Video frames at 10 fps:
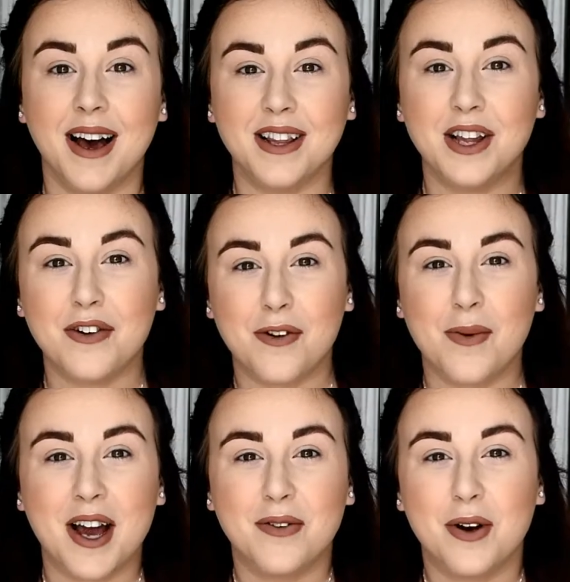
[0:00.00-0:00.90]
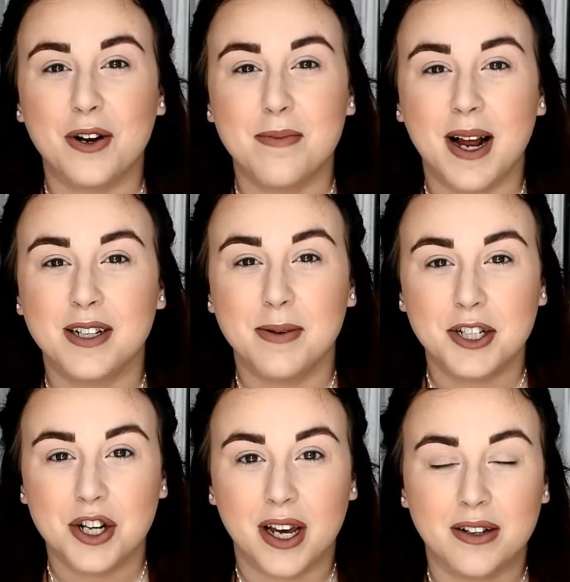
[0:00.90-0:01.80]
Hello everyone, welcome back to my
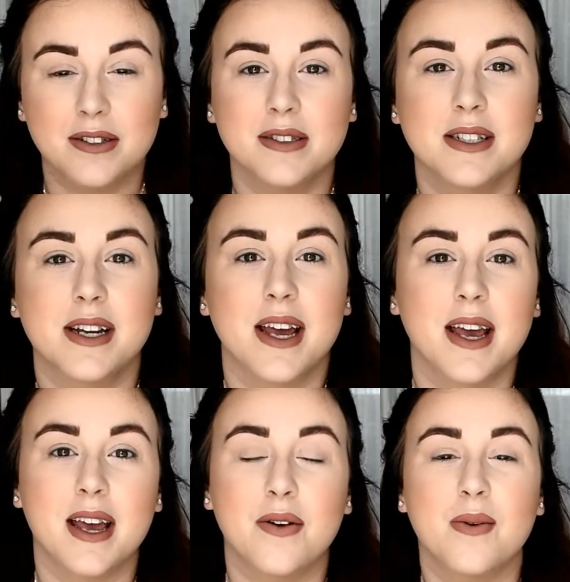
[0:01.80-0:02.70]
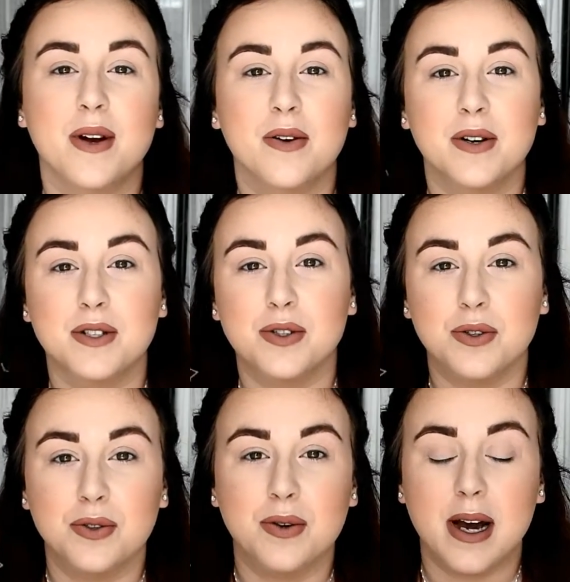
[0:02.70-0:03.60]
channel. Today we are going
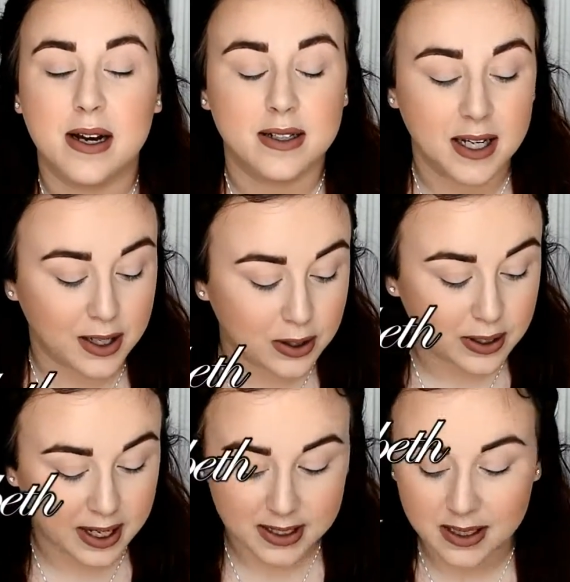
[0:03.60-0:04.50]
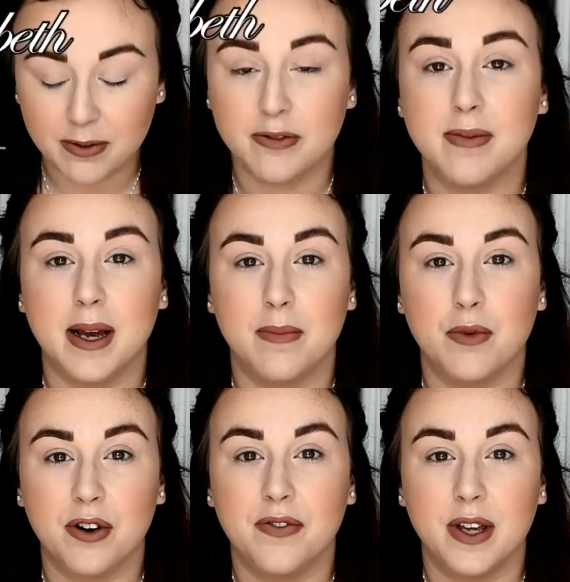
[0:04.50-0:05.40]
to take a look at some of my
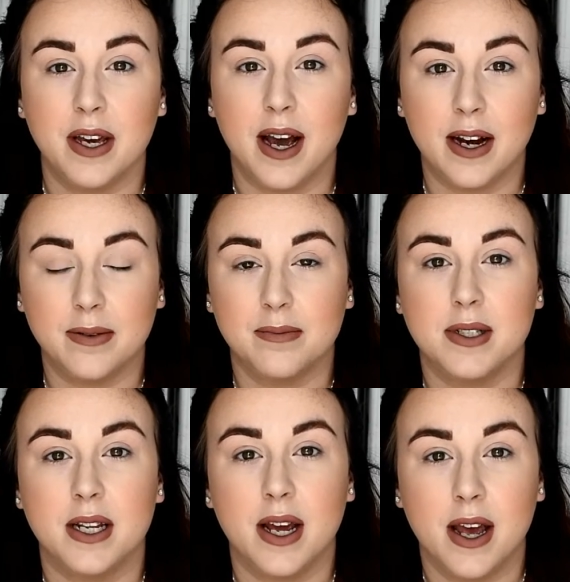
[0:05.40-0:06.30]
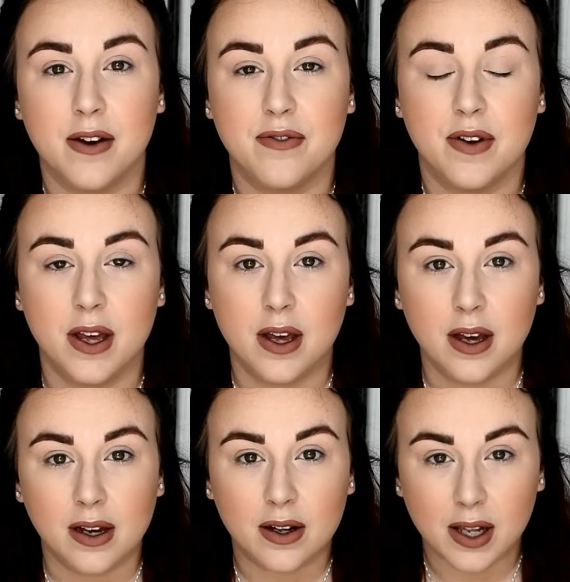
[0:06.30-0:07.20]
Morphe items that I have
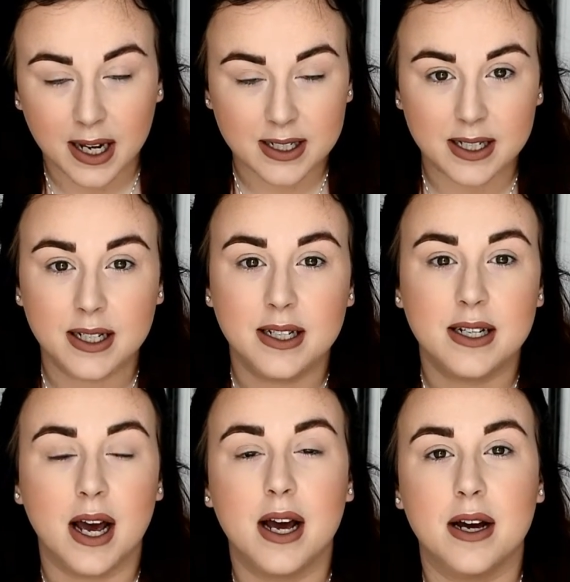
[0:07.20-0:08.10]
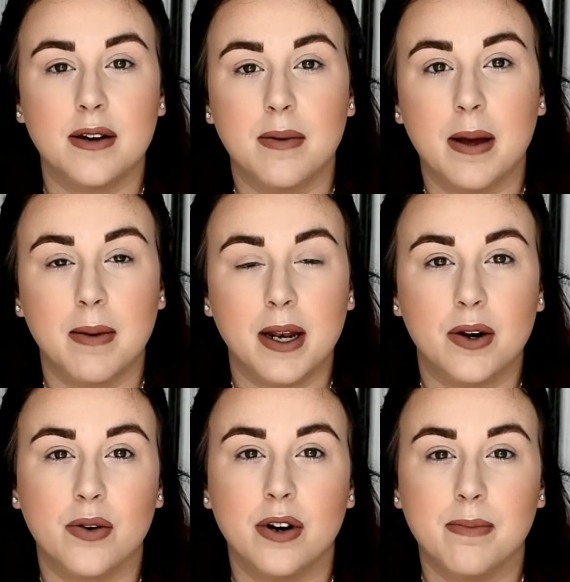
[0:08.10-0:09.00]
collected. I made an
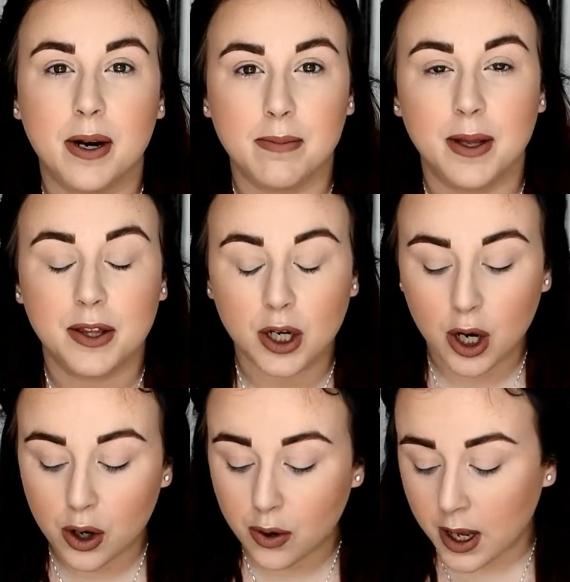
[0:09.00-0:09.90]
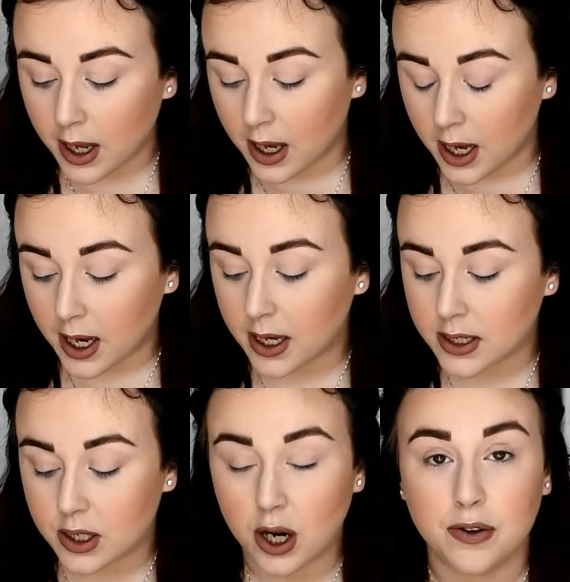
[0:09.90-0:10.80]
order about a month ago
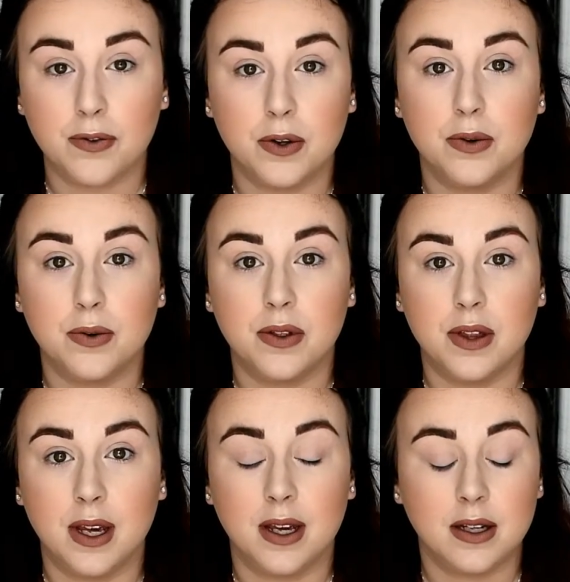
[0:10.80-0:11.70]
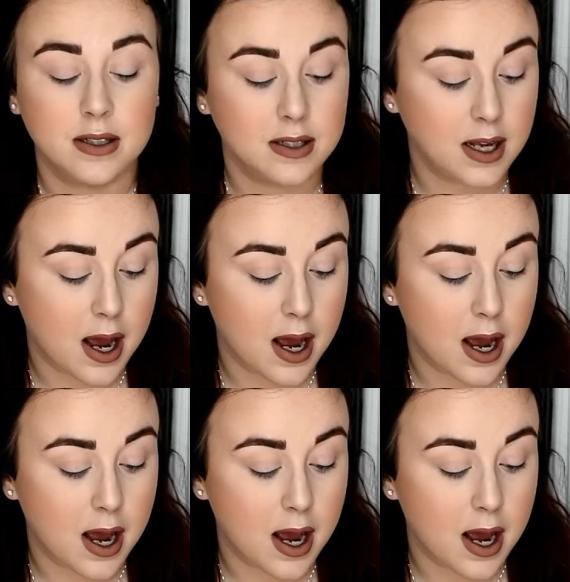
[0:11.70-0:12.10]
and got a few things.